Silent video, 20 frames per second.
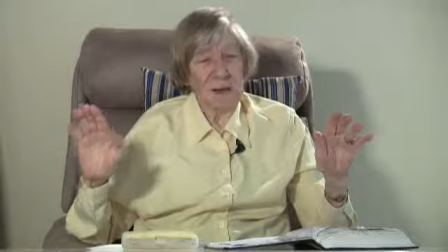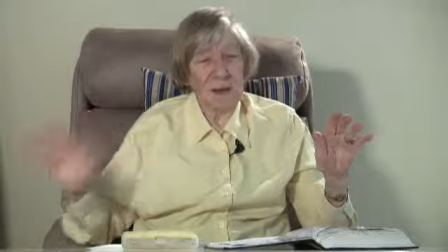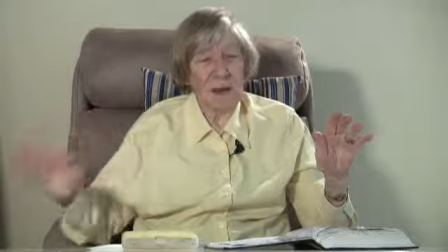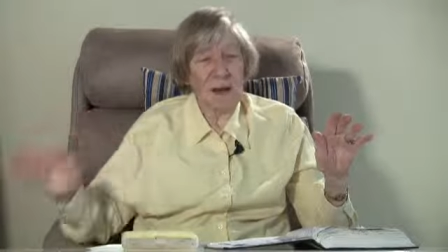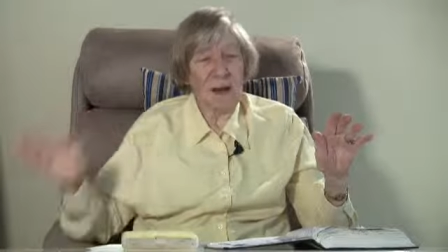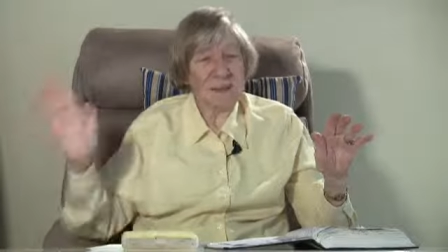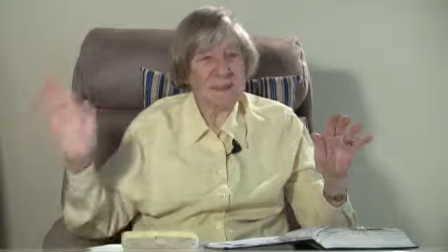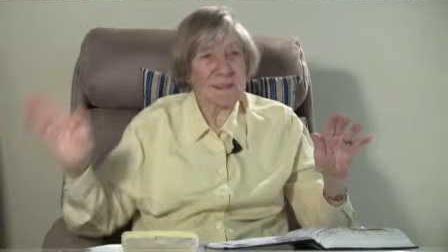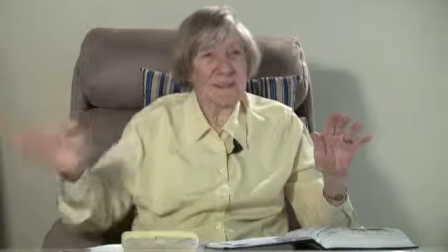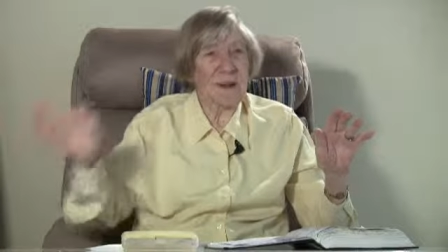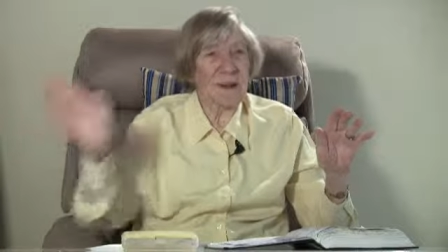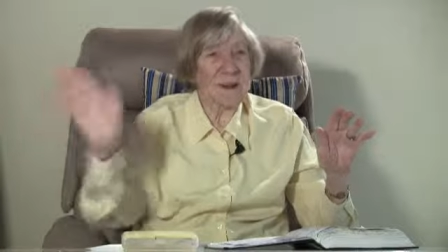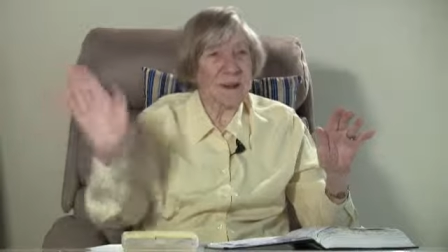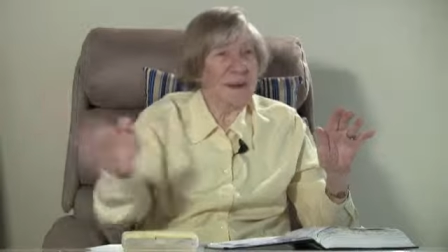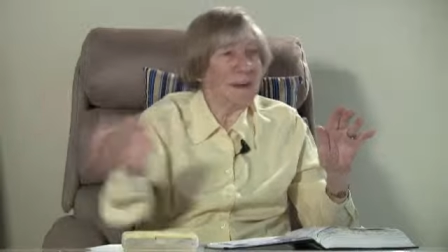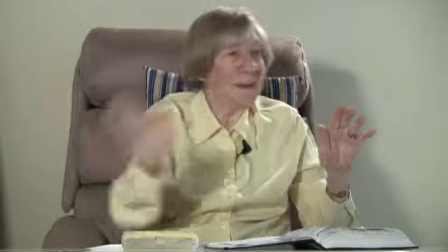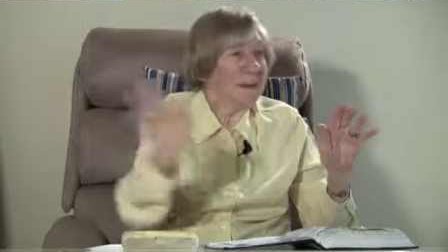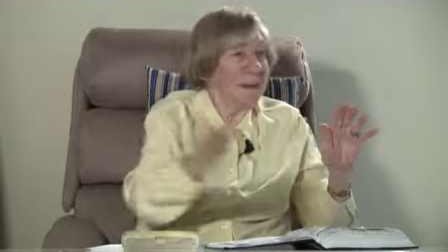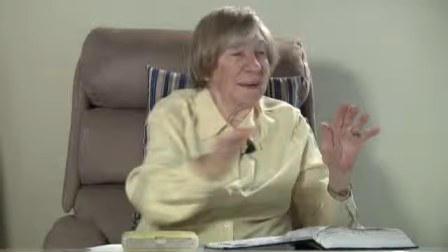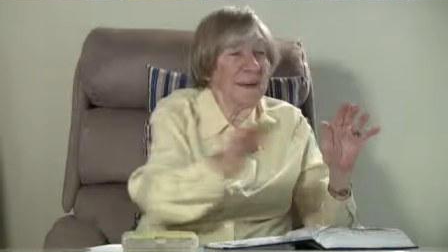God's
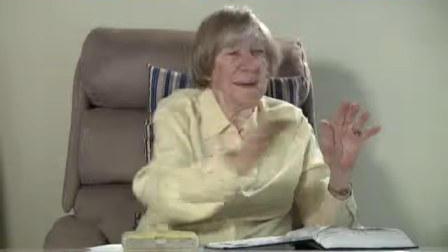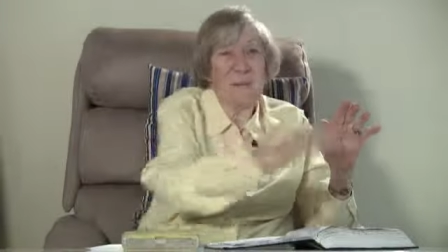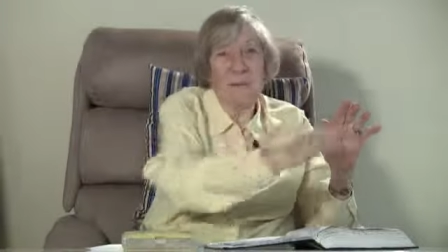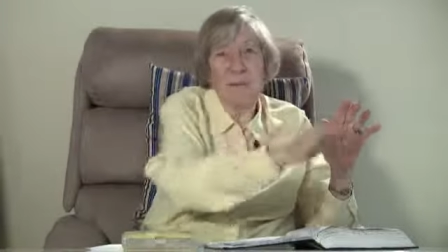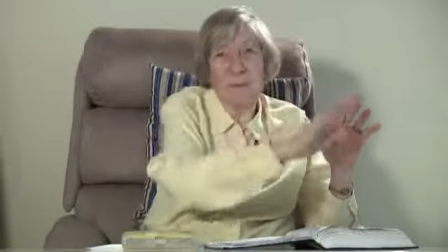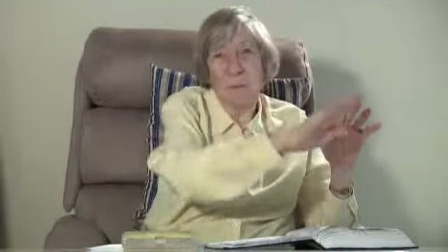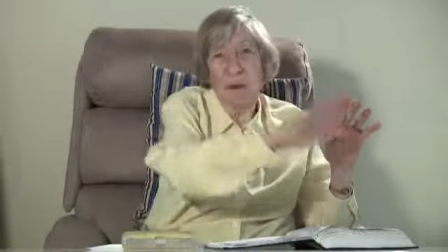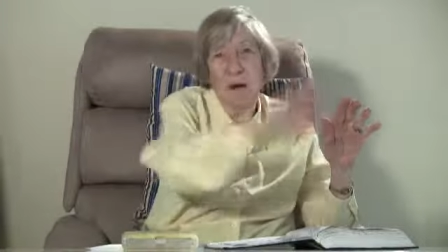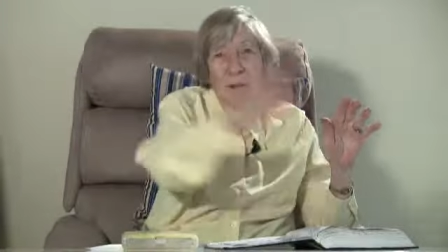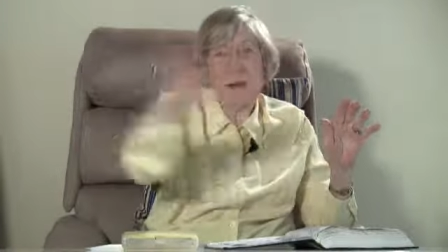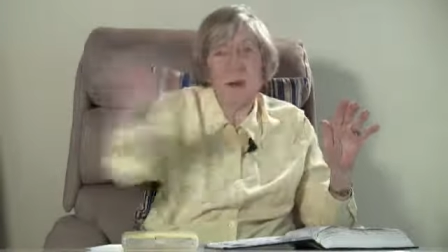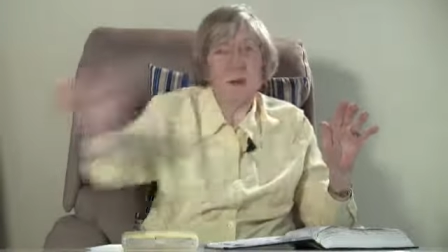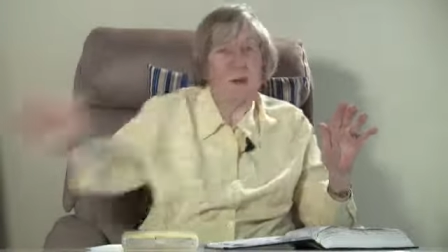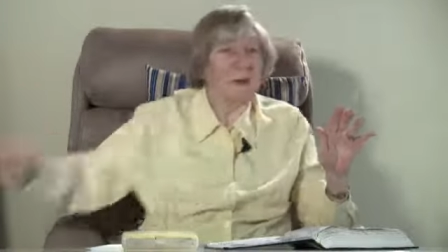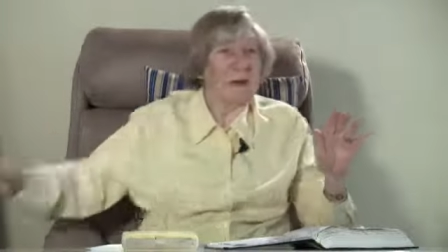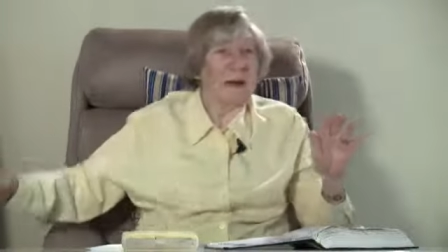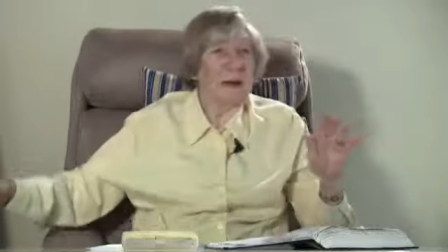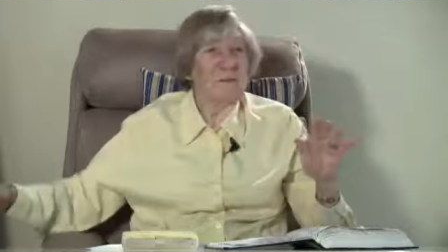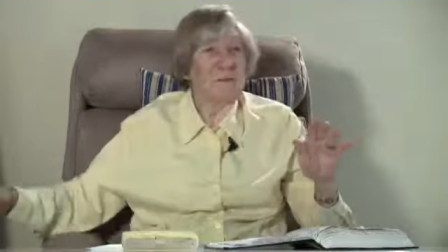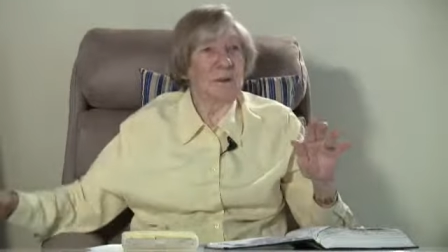not hitting everybody
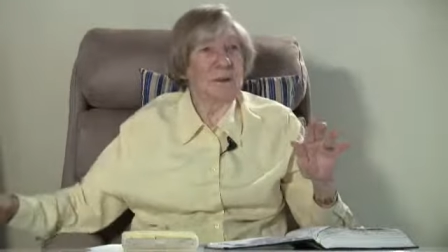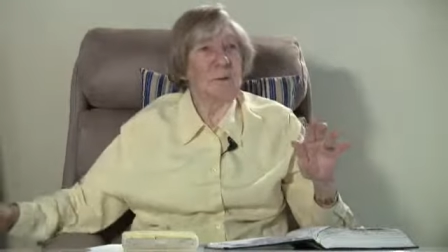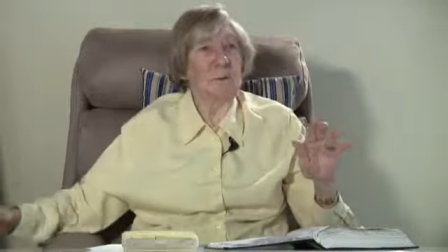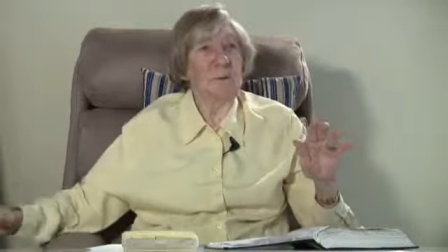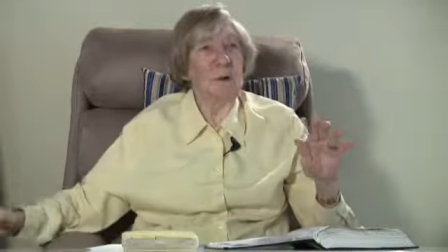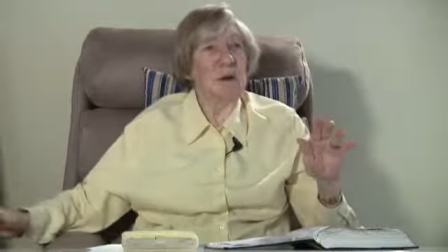all over the